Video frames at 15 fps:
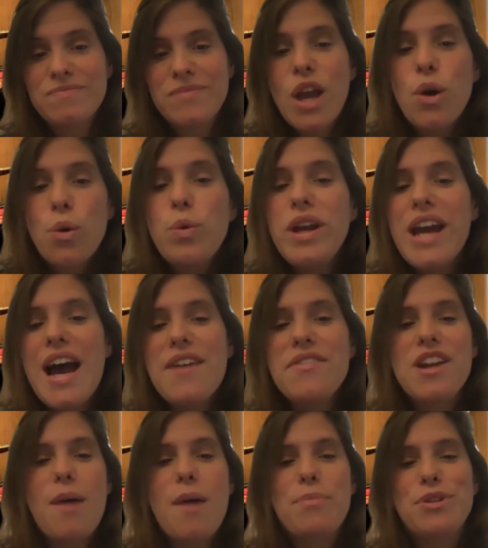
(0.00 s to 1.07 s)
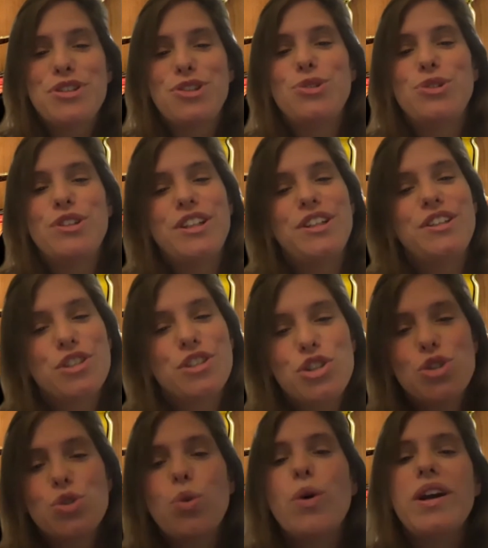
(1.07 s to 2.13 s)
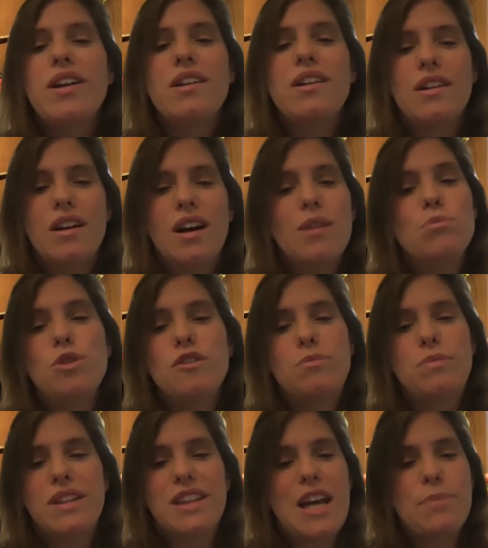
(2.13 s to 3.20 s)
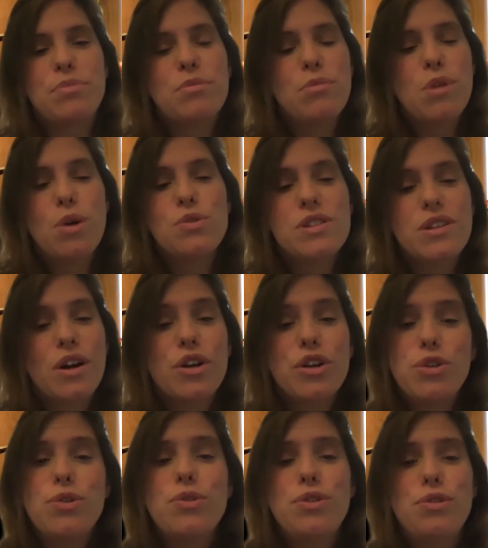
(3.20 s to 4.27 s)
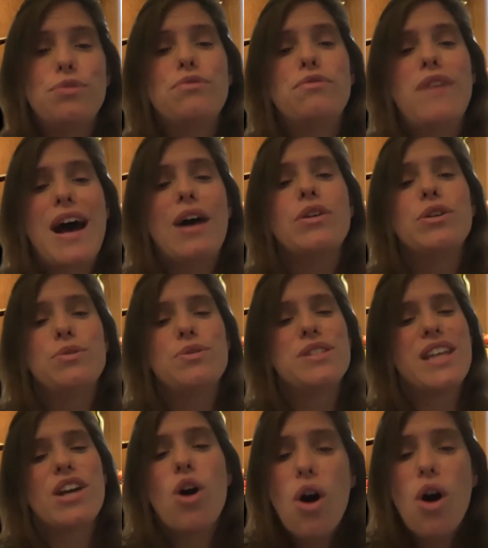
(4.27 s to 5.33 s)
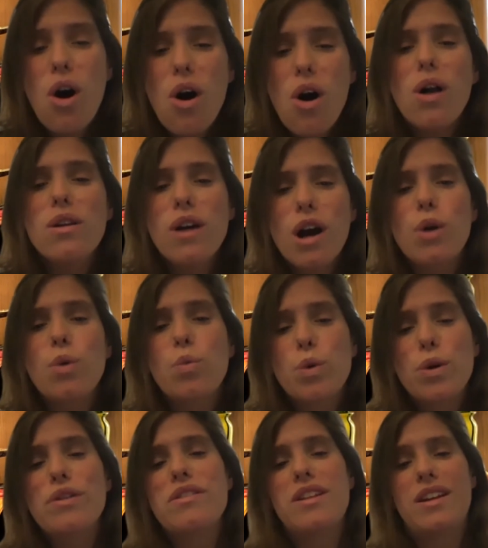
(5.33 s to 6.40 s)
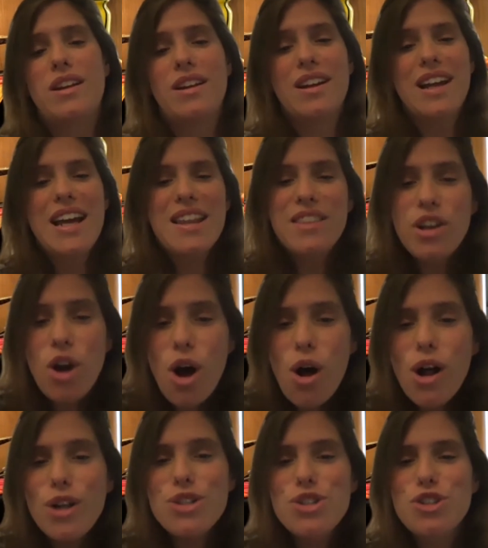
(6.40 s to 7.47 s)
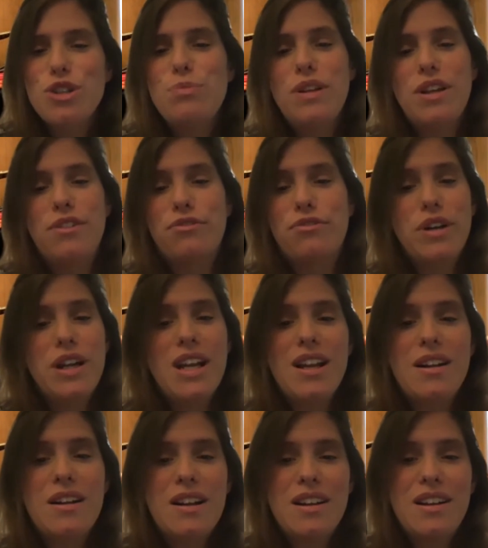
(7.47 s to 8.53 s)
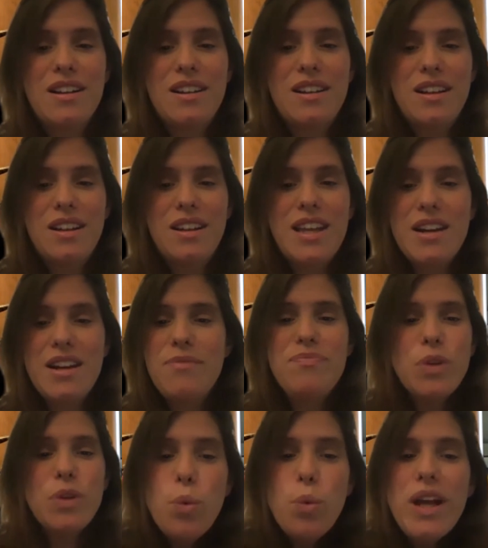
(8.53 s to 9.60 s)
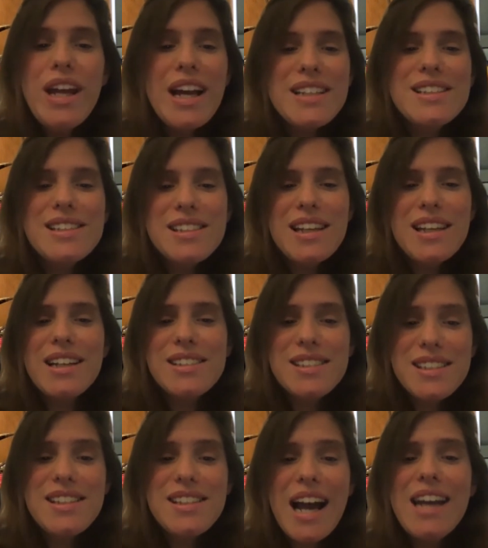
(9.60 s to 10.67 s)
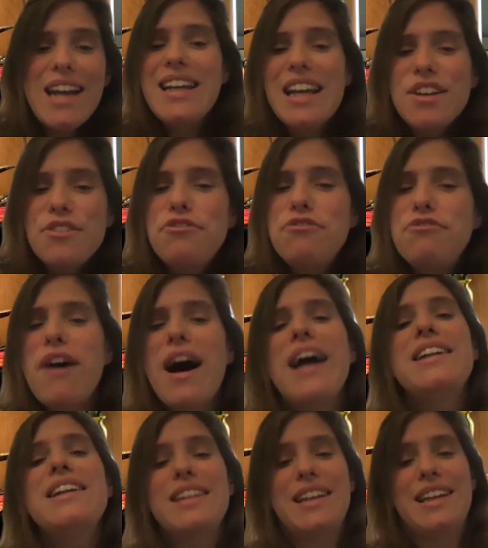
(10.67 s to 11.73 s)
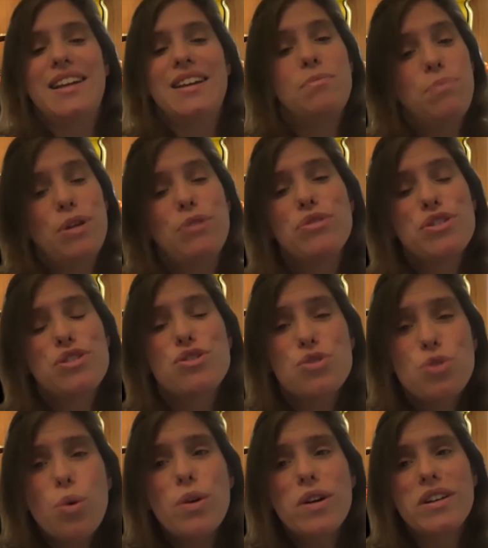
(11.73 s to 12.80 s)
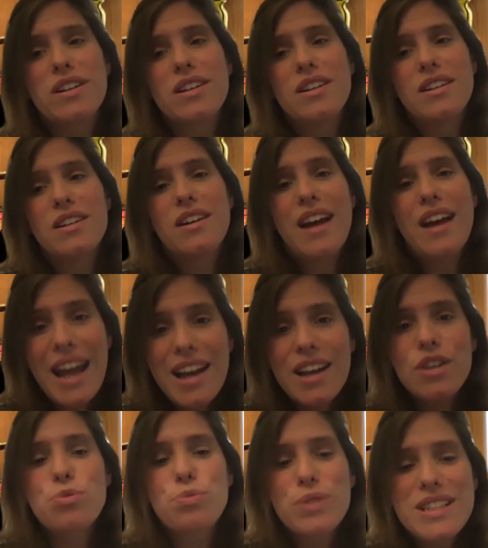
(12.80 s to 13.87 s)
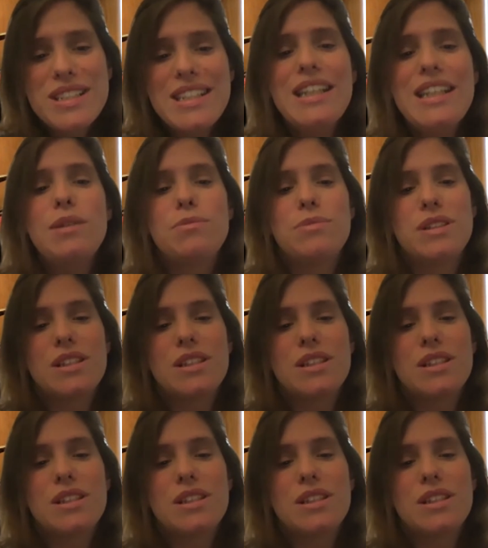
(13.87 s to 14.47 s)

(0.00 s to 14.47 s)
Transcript: We have an opportunity to join a movement that promotes our UU values, that all are worthy, that all should be free, that we as a society can finally be restored and redeemed,